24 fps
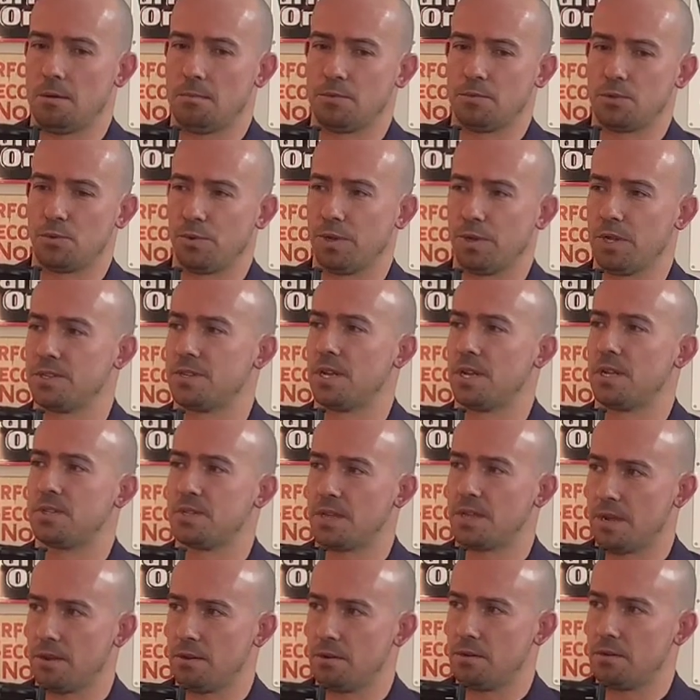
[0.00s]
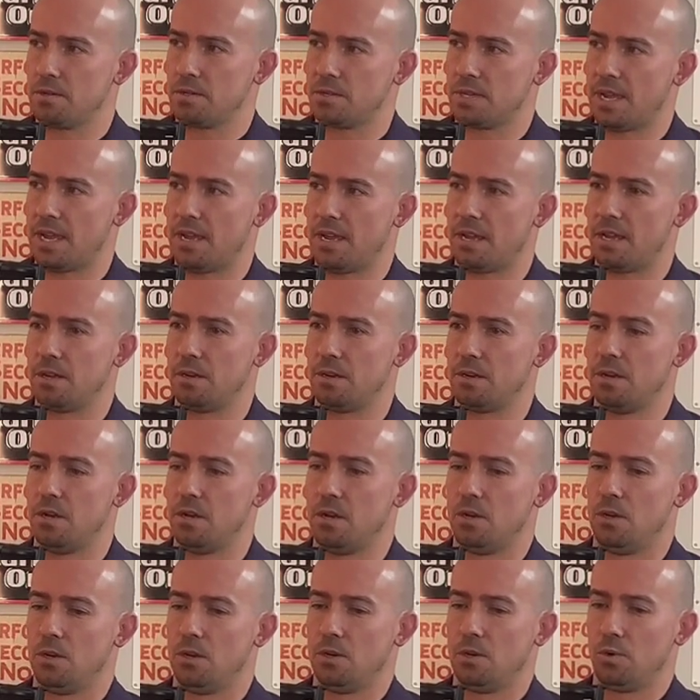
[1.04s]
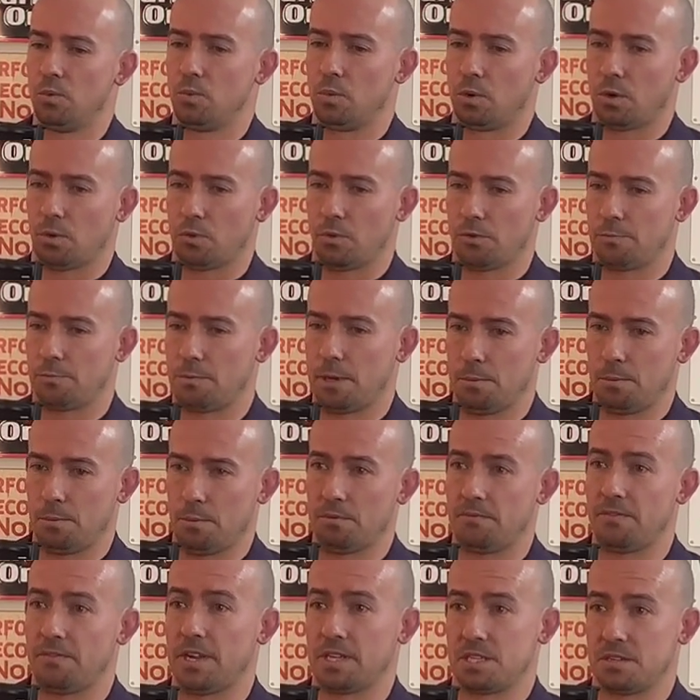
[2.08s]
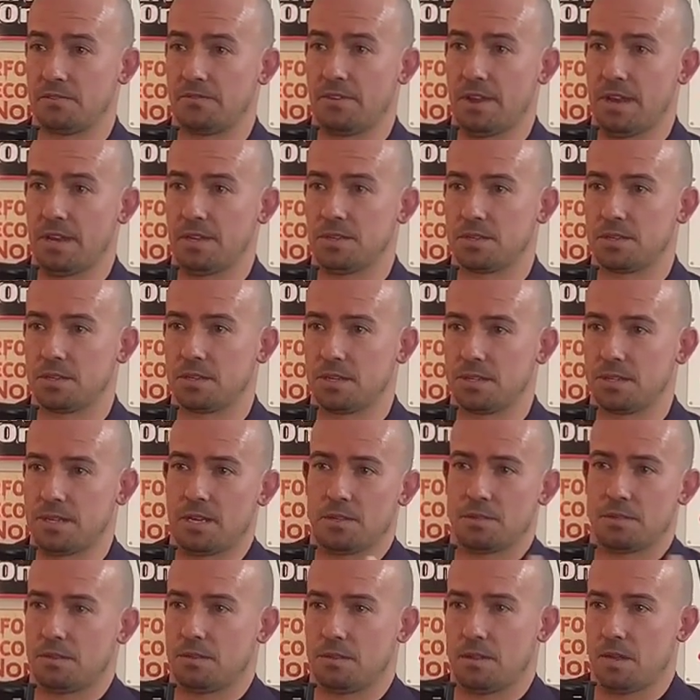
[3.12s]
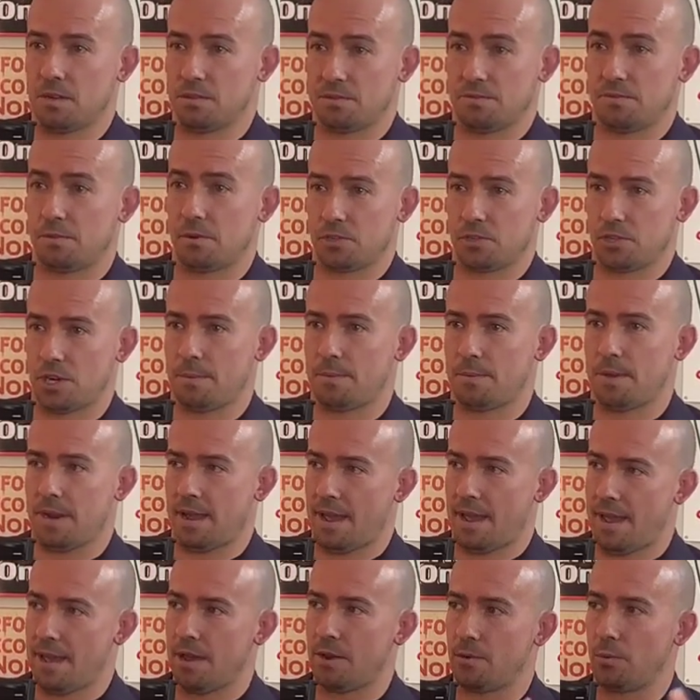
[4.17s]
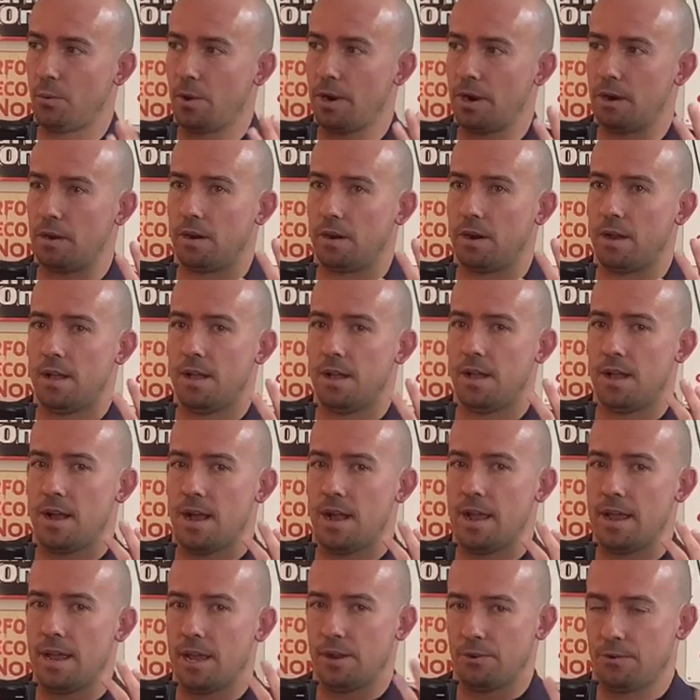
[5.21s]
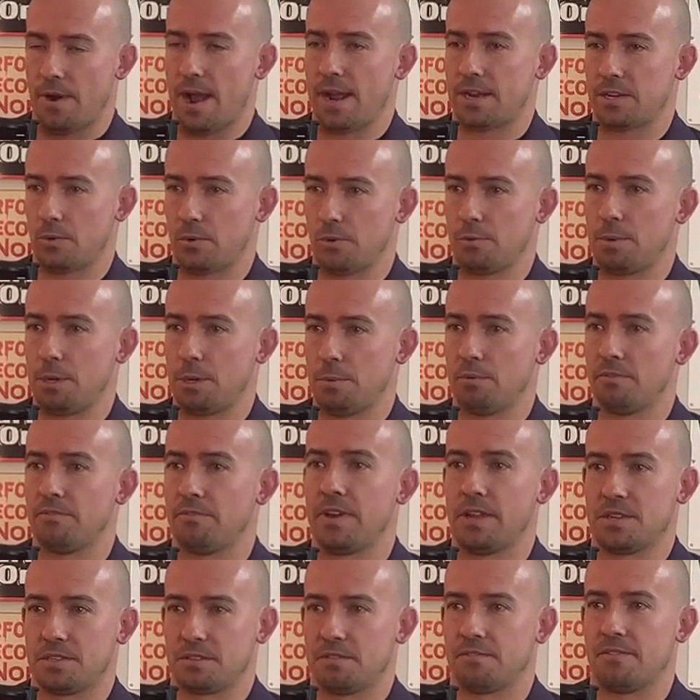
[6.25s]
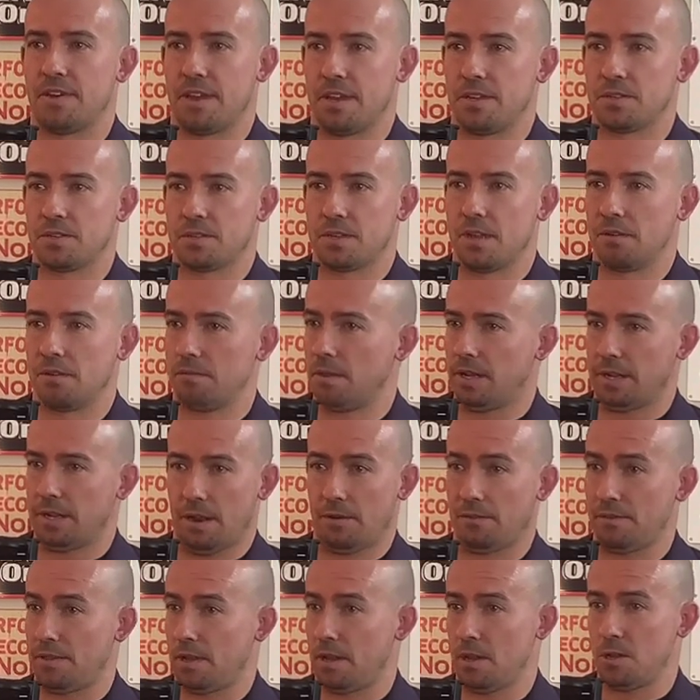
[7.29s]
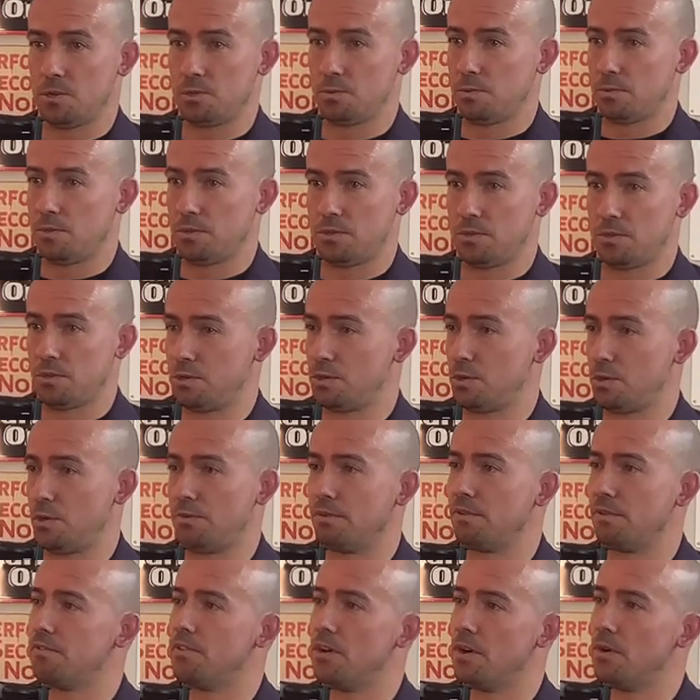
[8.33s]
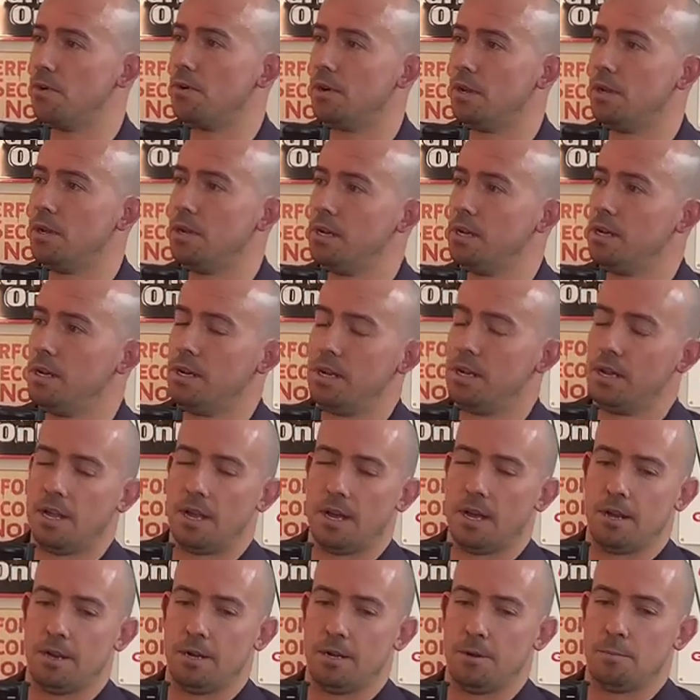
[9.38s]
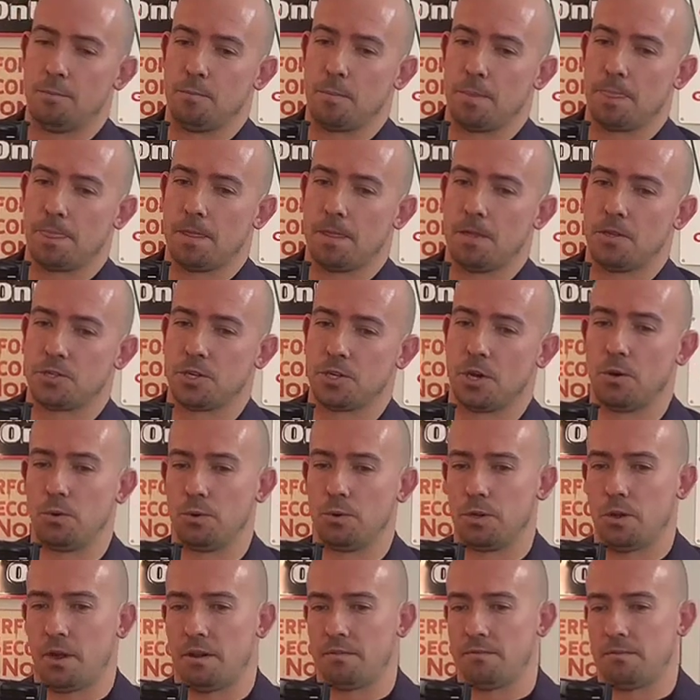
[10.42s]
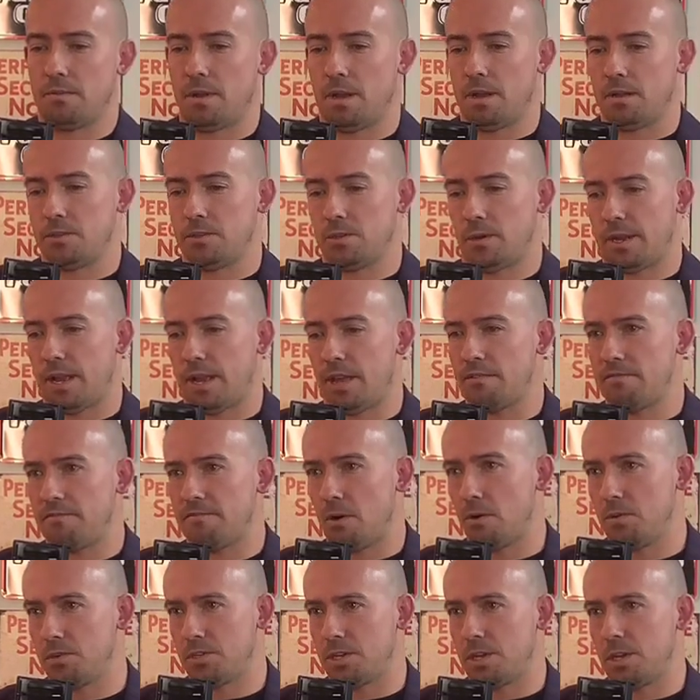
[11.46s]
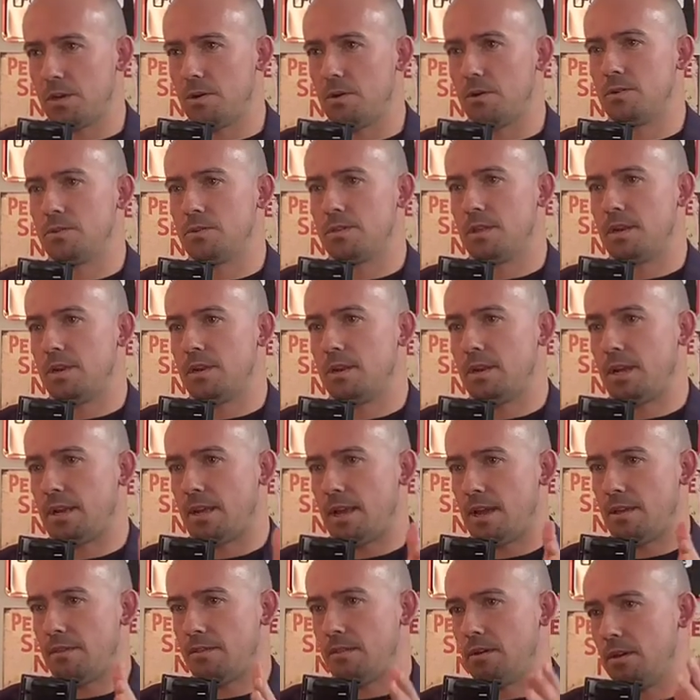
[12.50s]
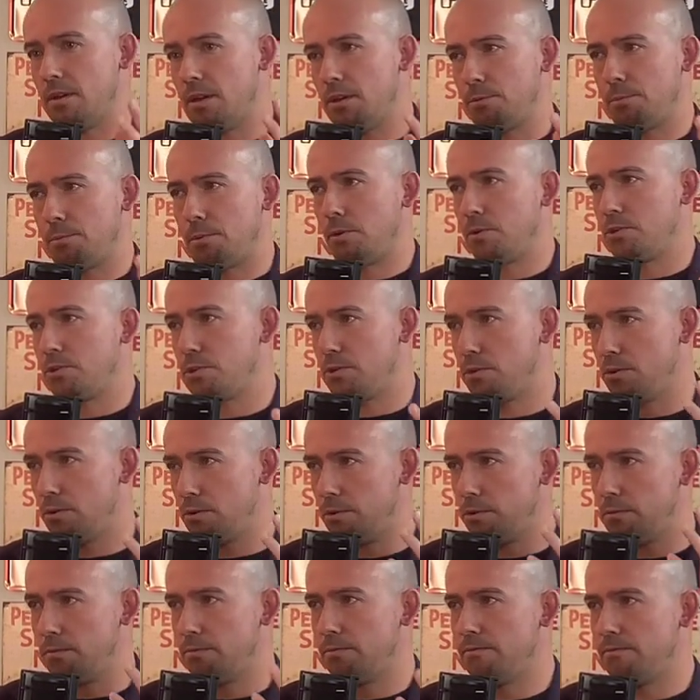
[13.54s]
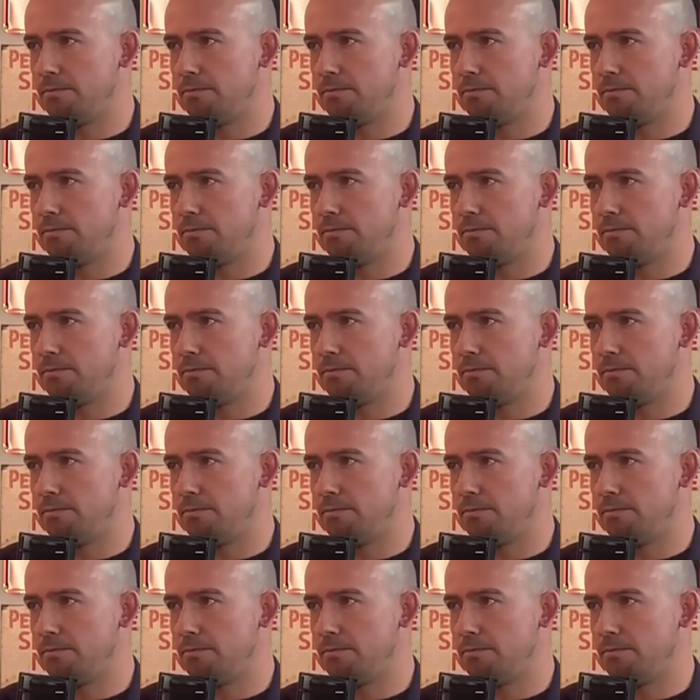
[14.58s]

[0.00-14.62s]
real estate sales and working with people face to face. Because that was the first job that I had where I interacted with people face to face. Like everything else was just over the phone. So I got the phone skills, and then I got the interpersonal,